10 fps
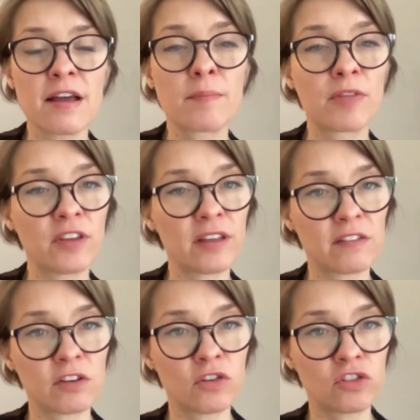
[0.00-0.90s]
but the
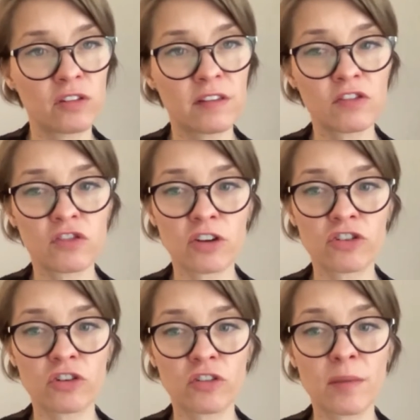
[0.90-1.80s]
institutions and
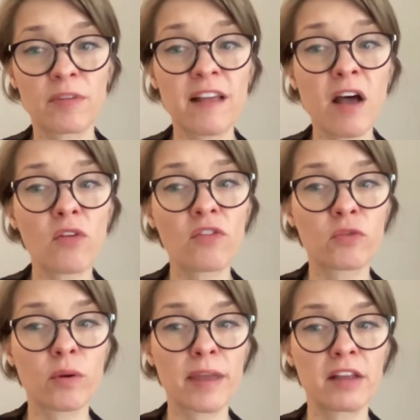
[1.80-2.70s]
structures themselves
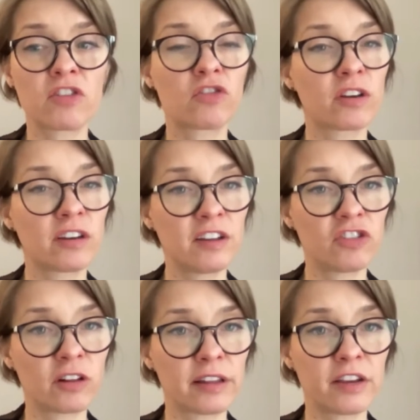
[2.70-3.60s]
remain
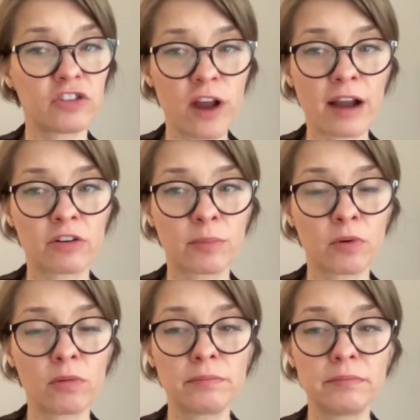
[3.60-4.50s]
strategically intractable.